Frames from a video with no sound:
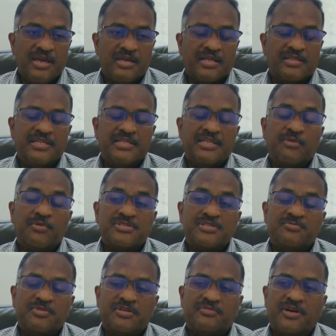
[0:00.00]
And I think that was
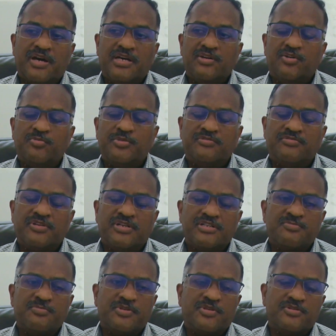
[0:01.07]
a bit of an eye-opener for
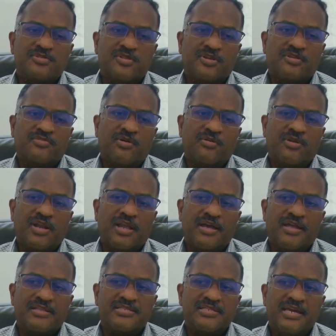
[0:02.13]
us, because a lot of our
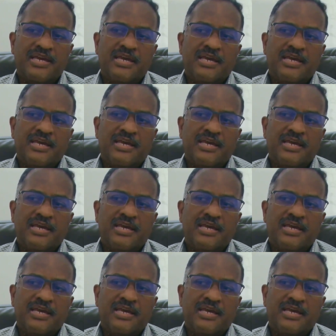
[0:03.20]
clients